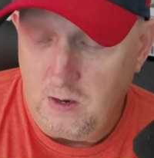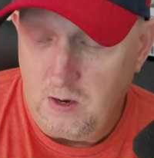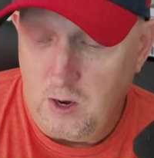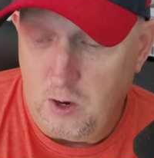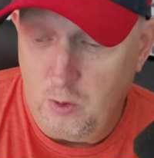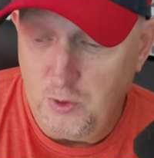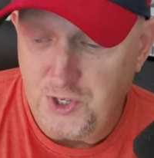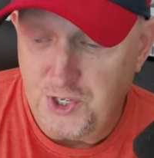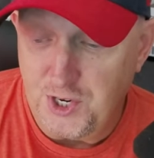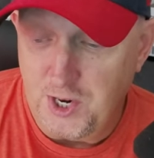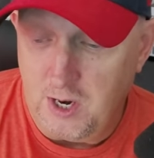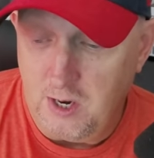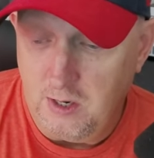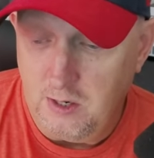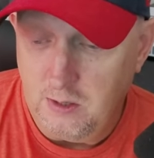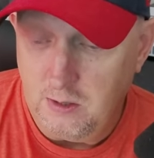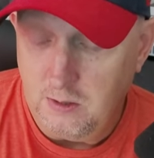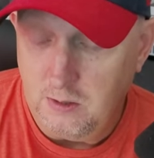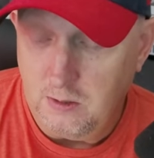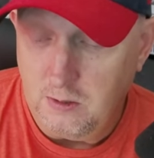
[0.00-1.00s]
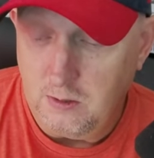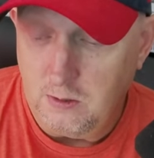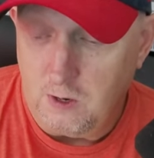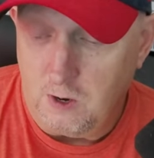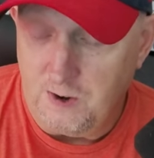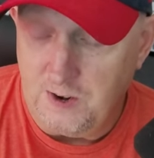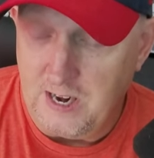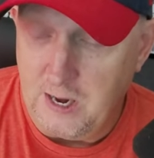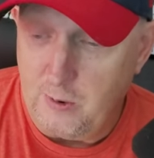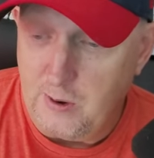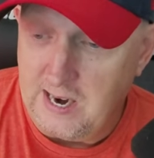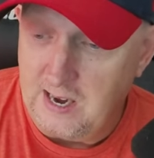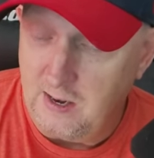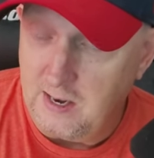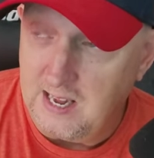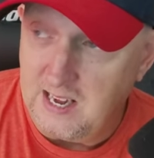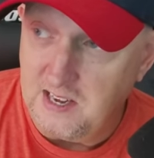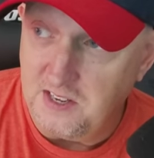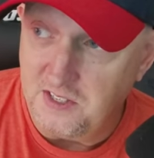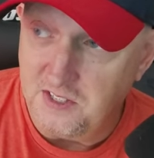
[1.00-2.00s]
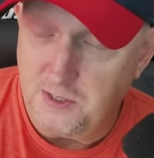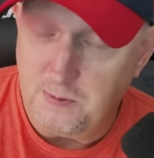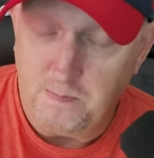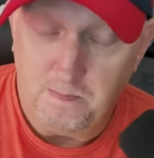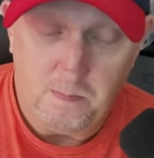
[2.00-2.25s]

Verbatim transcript: Osha are now allies.